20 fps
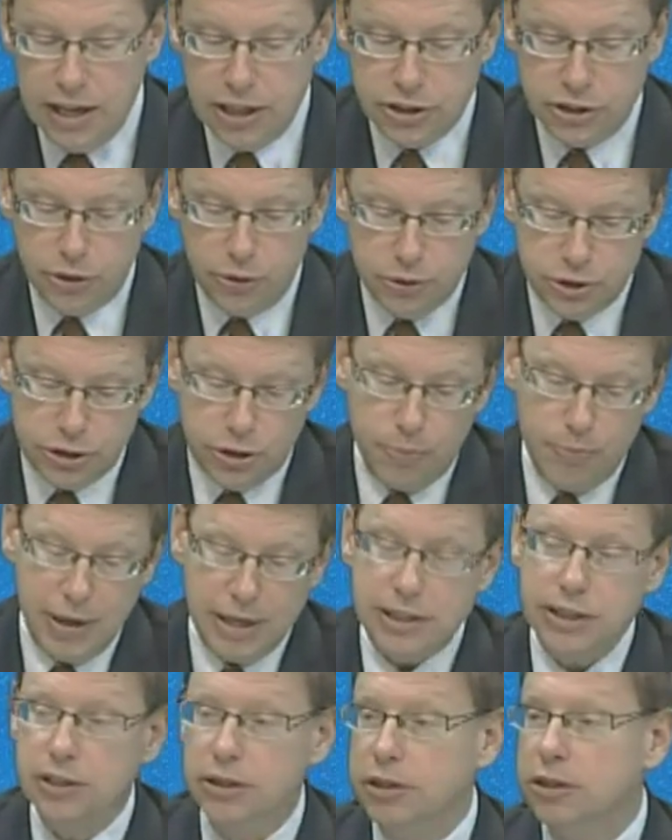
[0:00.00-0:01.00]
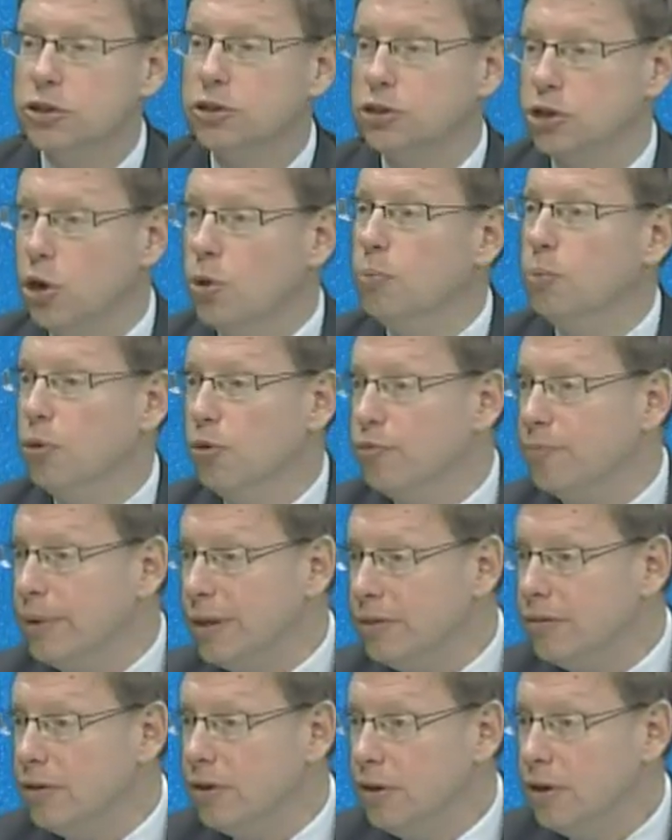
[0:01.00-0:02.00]
so basically there's no
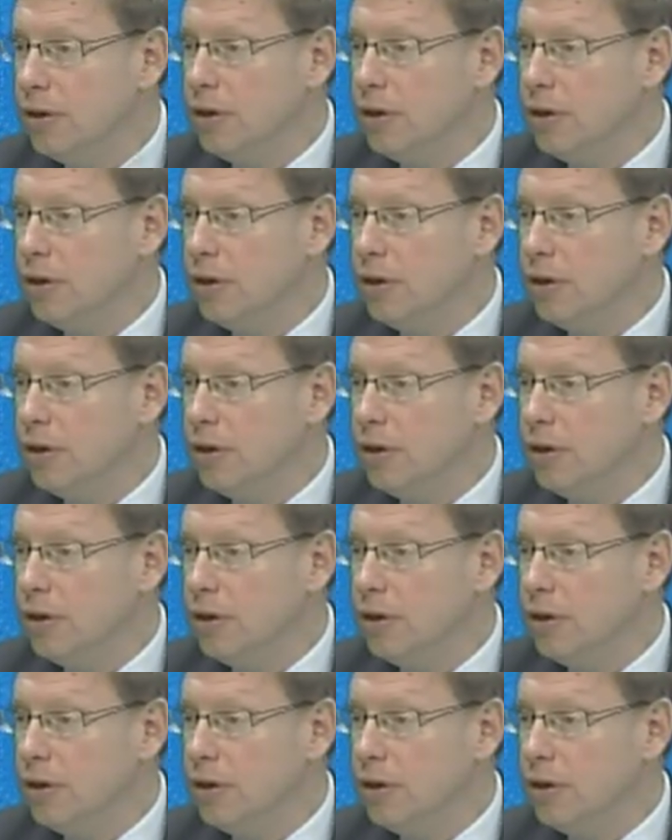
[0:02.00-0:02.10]
movement.